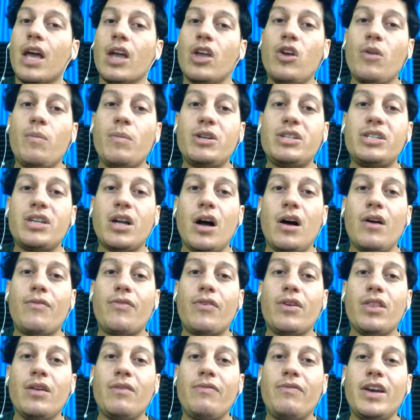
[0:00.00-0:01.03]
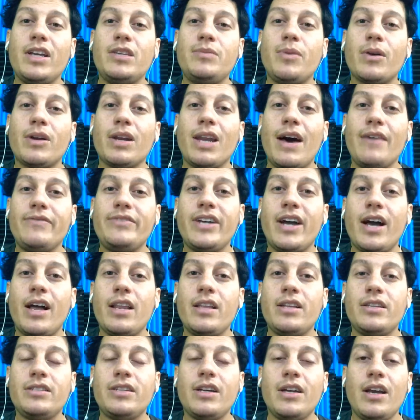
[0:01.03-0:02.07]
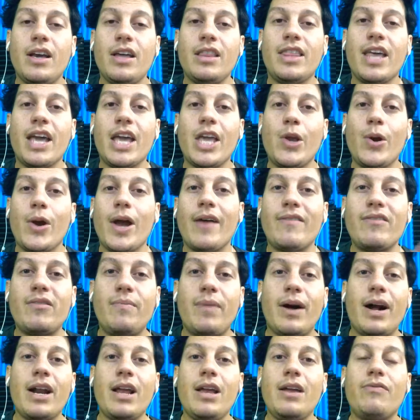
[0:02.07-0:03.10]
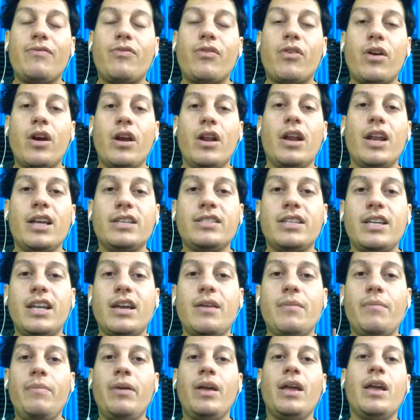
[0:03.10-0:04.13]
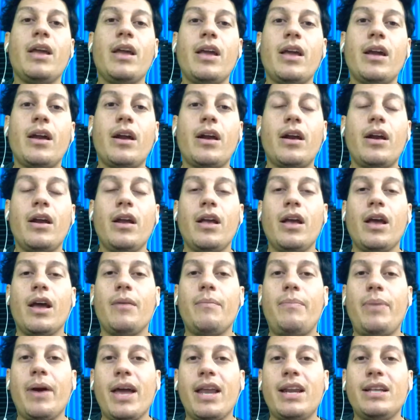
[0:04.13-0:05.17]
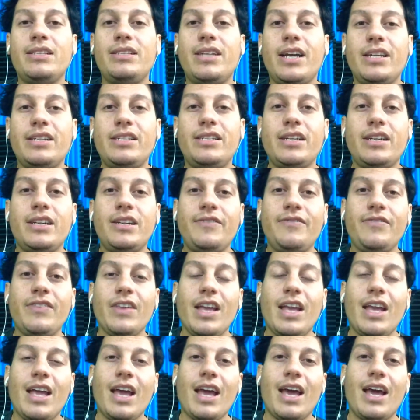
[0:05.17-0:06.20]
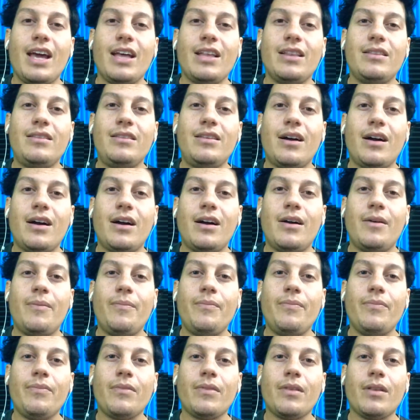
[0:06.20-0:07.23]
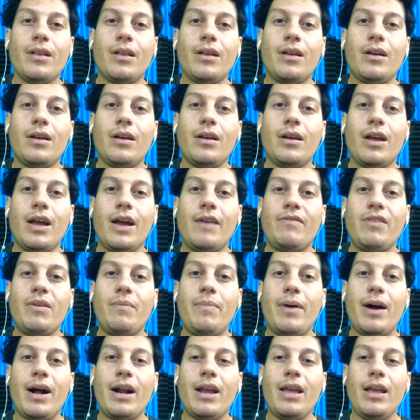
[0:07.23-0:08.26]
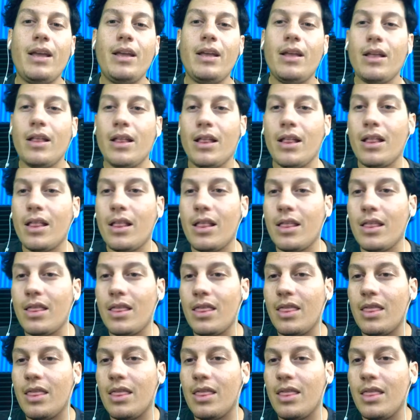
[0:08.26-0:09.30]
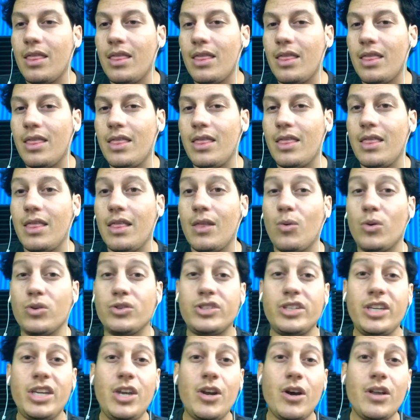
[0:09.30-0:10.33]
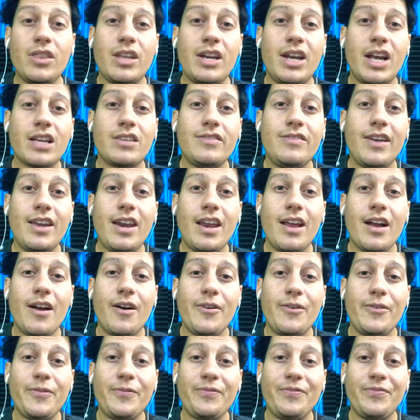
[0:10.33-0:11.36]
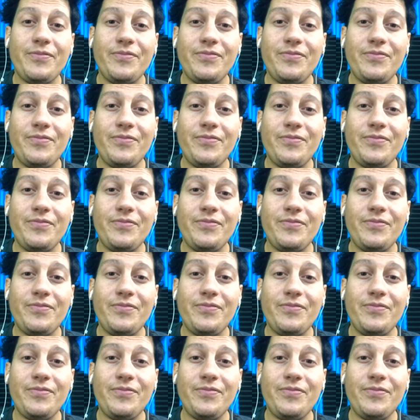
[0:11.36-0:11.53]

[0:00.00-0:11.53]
Thank you, Michelle, for the Facebook Live Challenge. Thank you, everybody, for listening, being here, and paying attention. And everybody, we'll see you on the next video.